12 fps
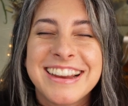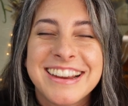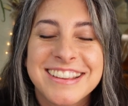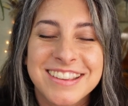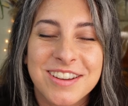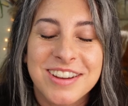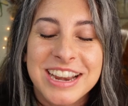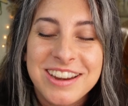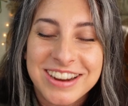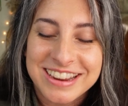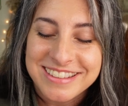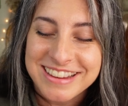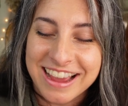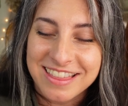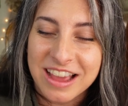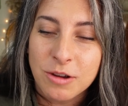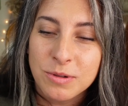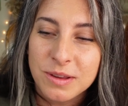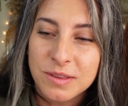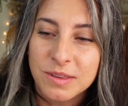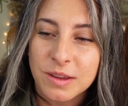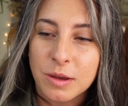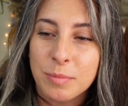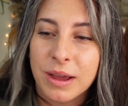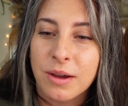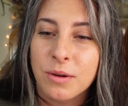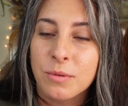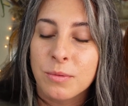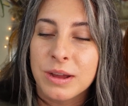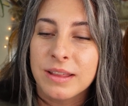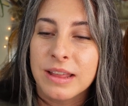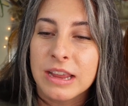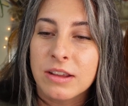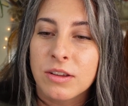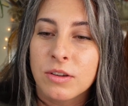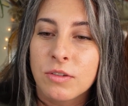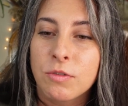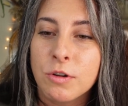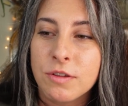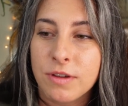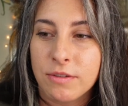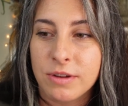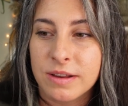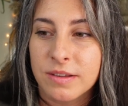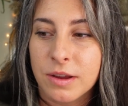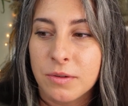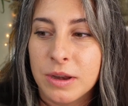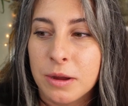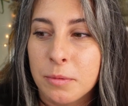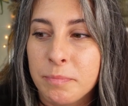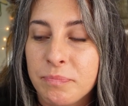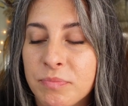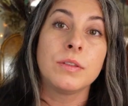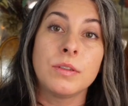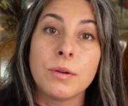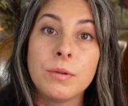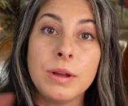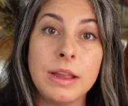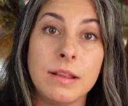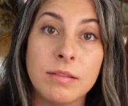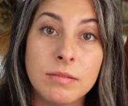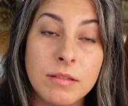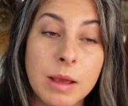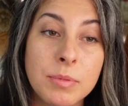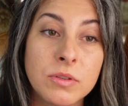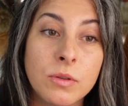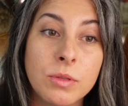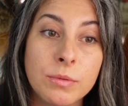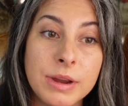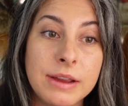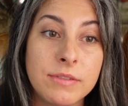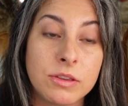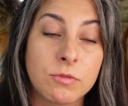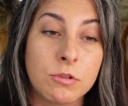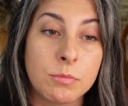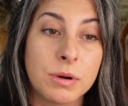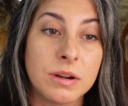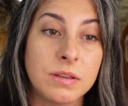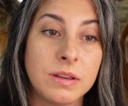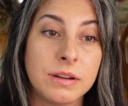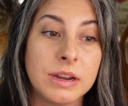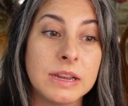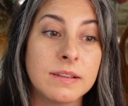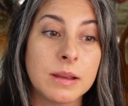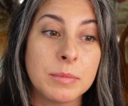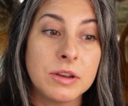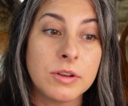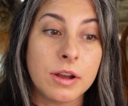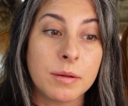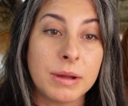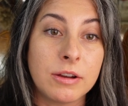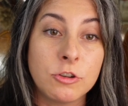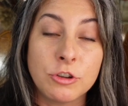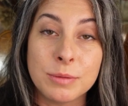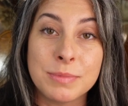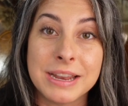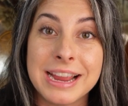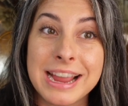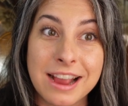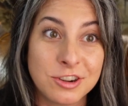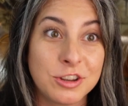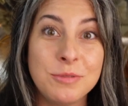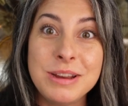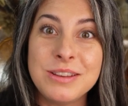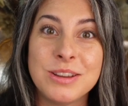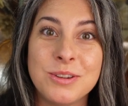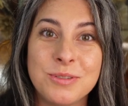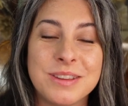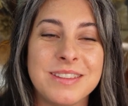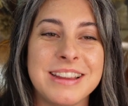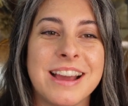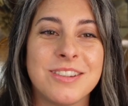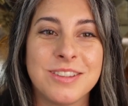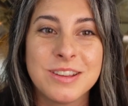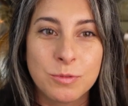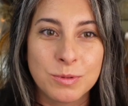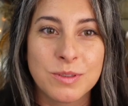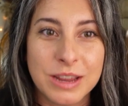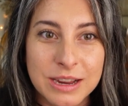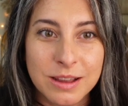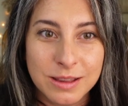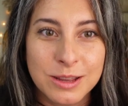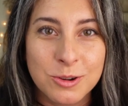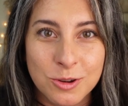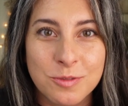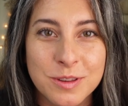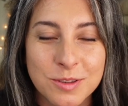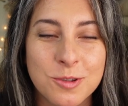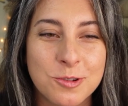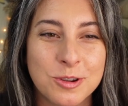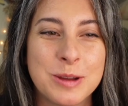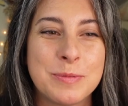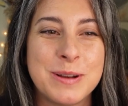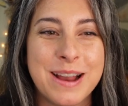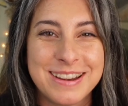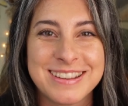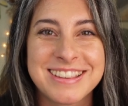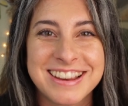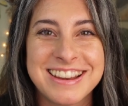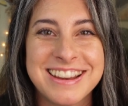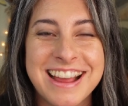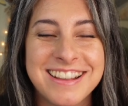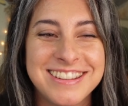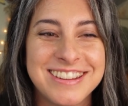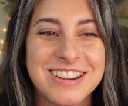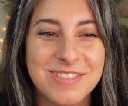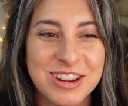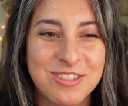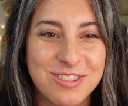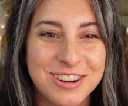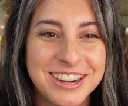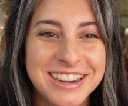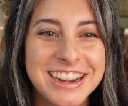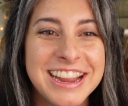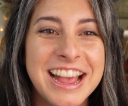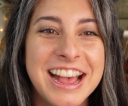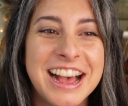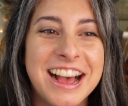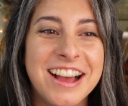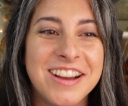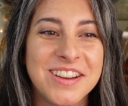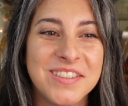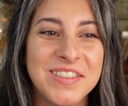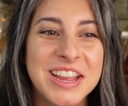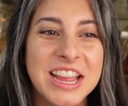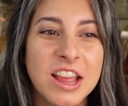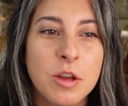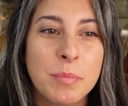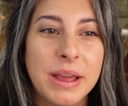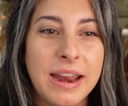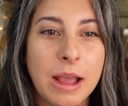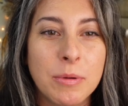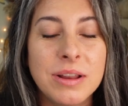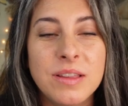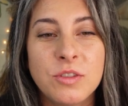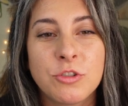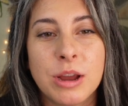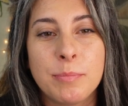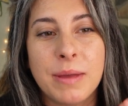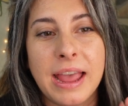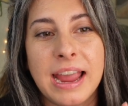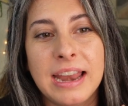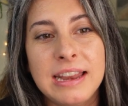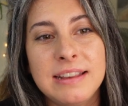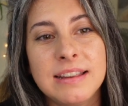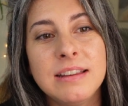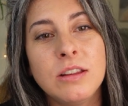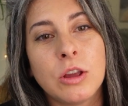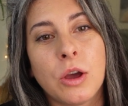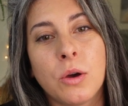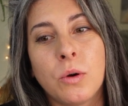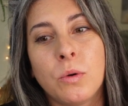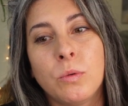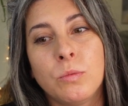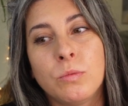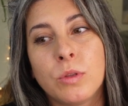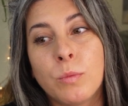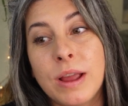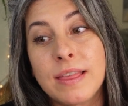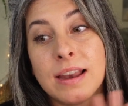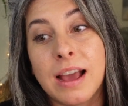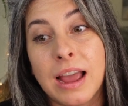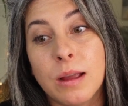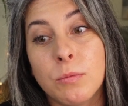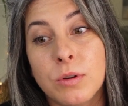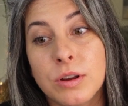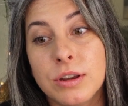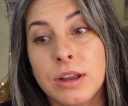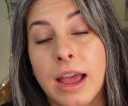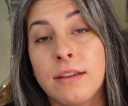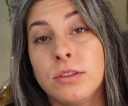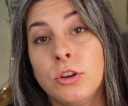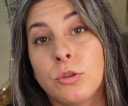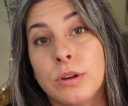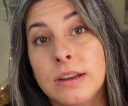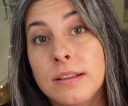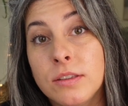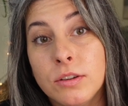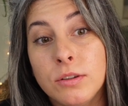So anyways, yeah, that was about like 4 to 5 weeks ago now. So in episode 3 of this 4-part series, I'm going to talk about a trip that I actually went to with Seattle. This was like a literal physical trip, not just an analogy or metaphor. But I went on this trip and it didn't go the way that I would have enjoyed it to